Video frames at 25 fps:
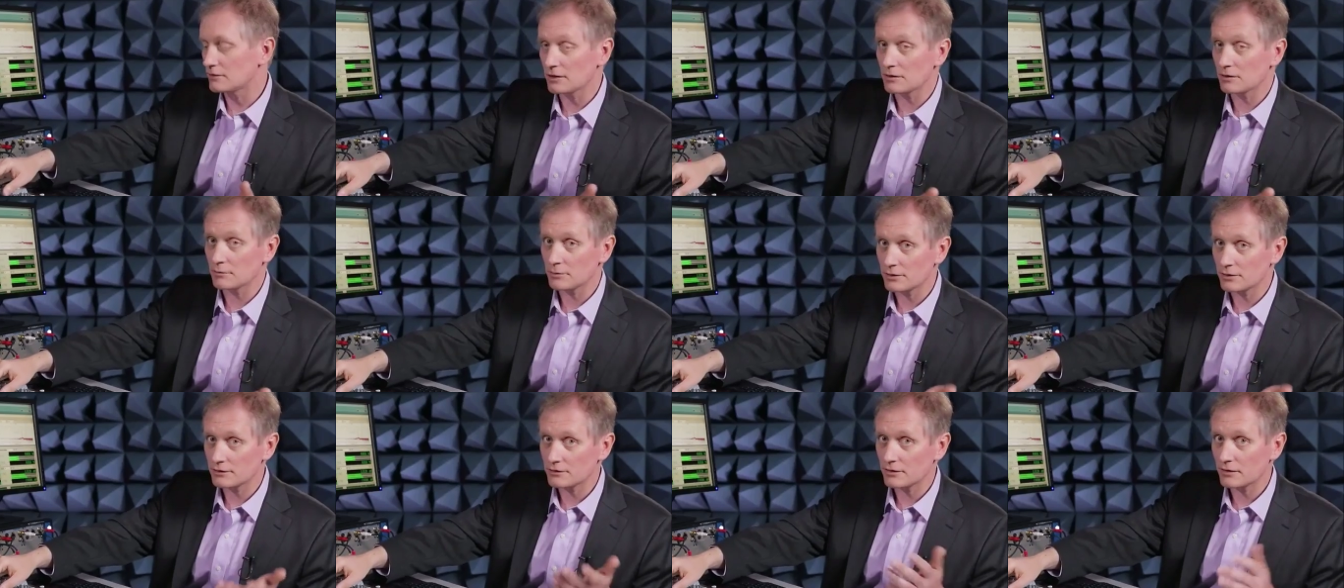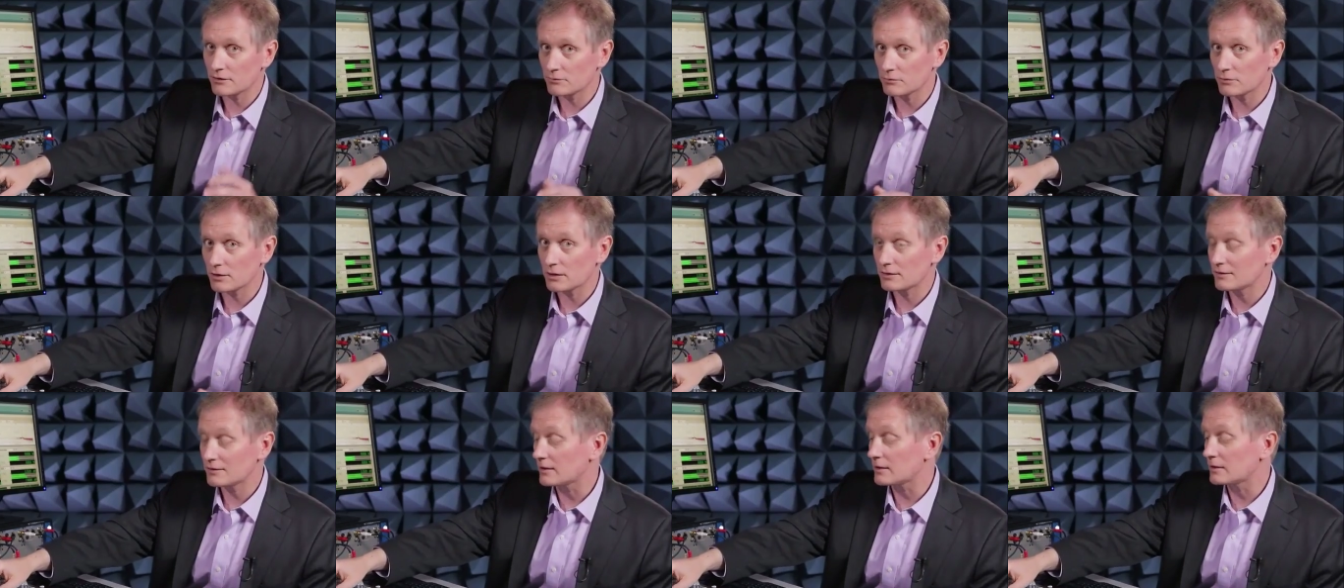down because that's
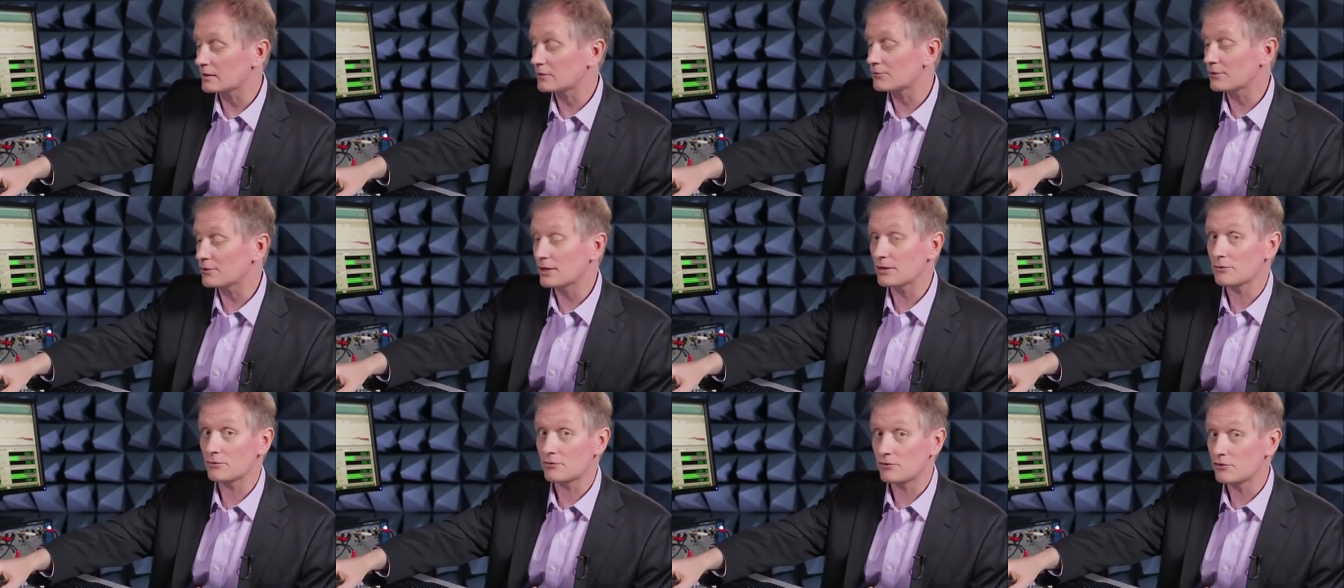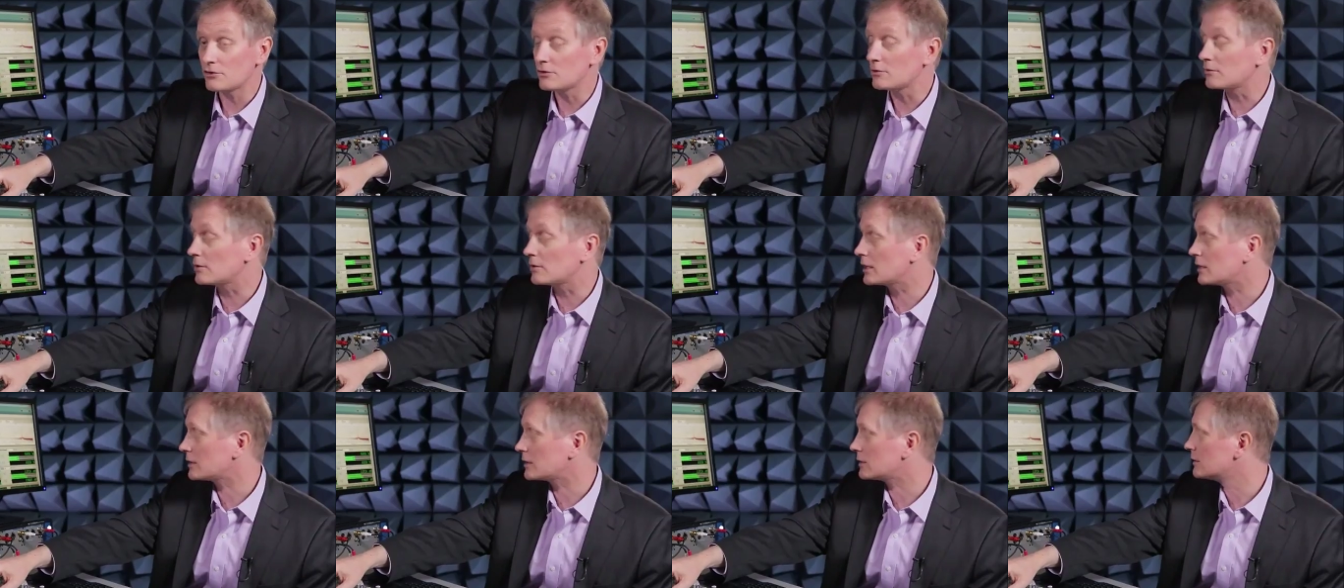exactly what I was
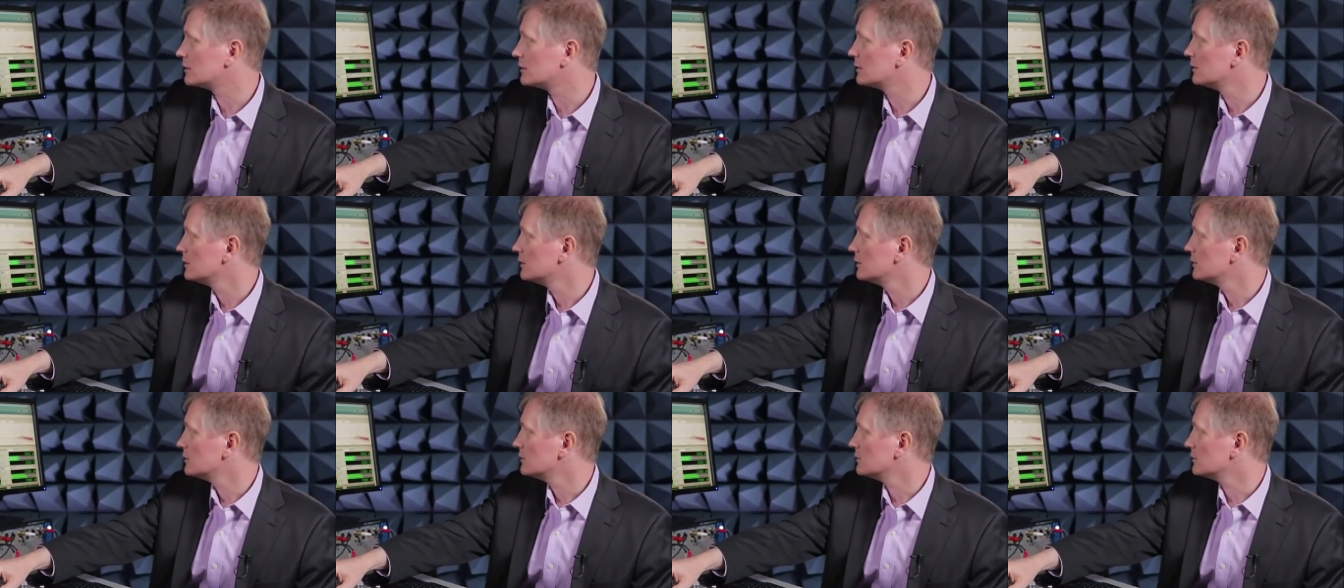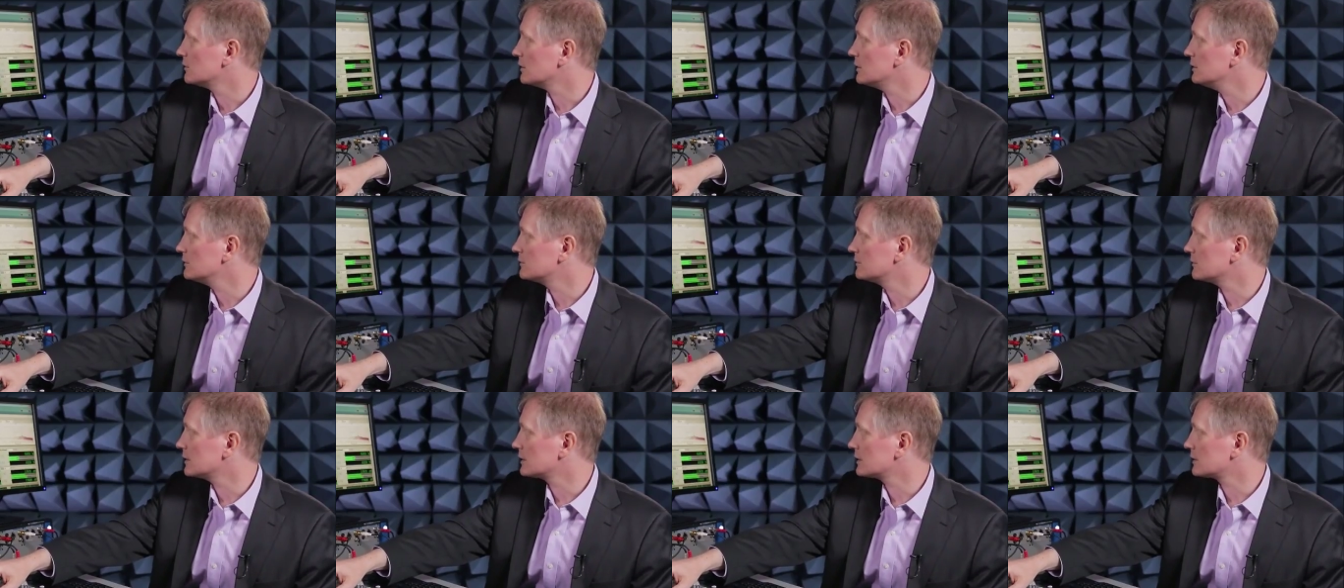doing. All
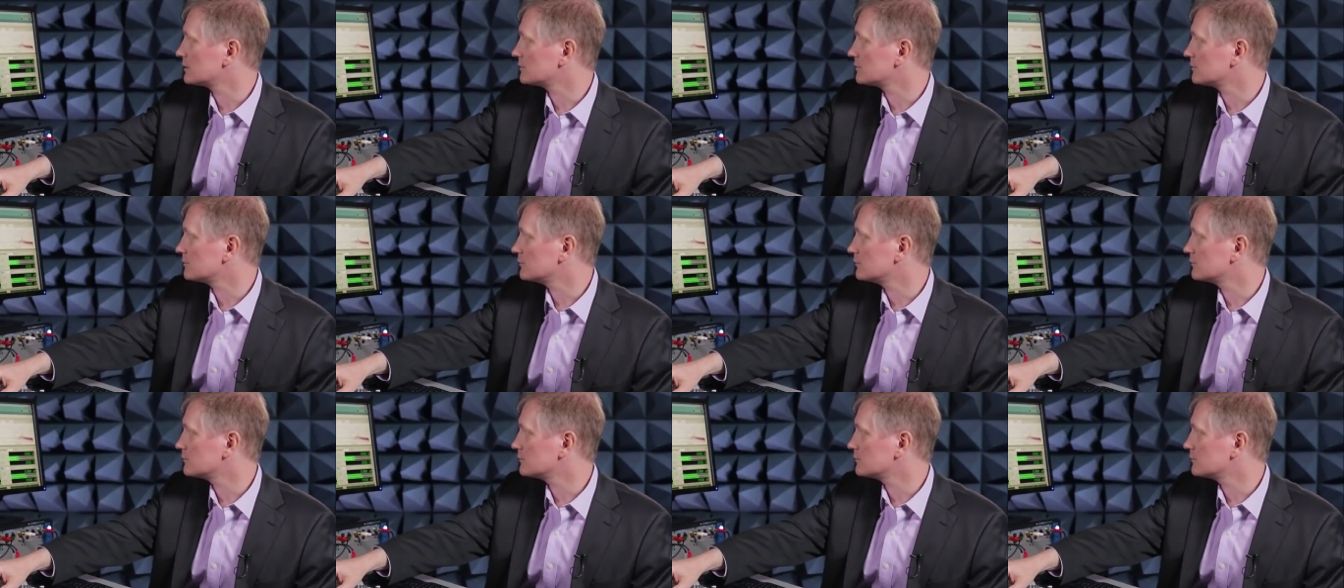right, so I can